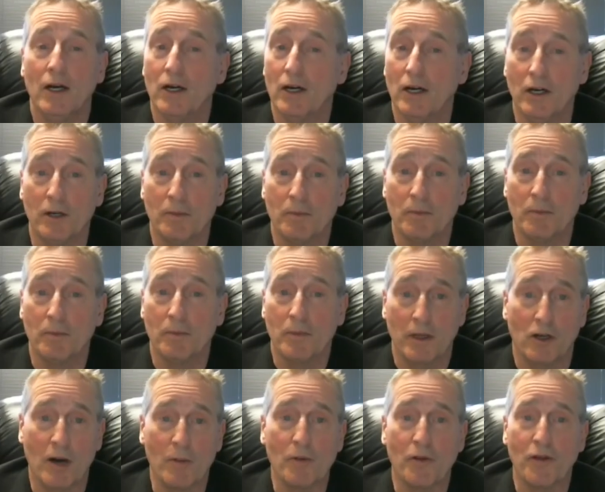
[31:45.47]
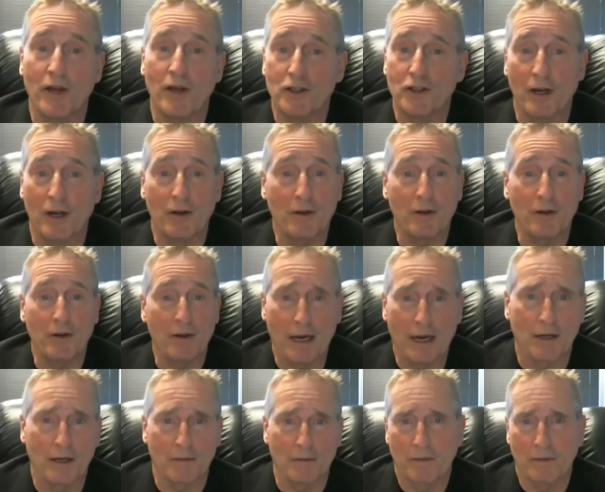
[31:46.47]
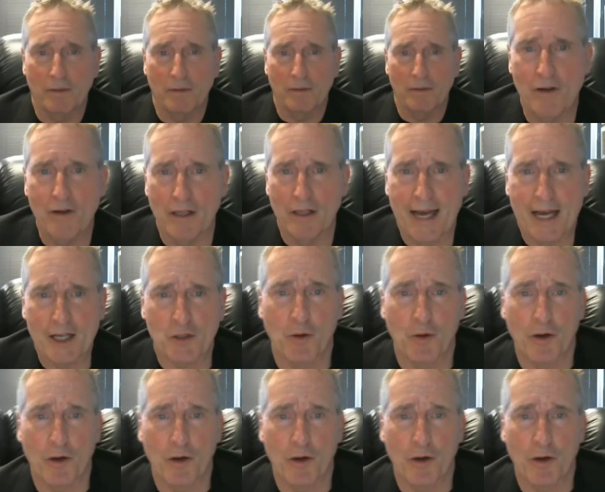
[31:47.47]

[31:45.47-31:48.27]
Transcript: A couple of things here. I'm going to give you last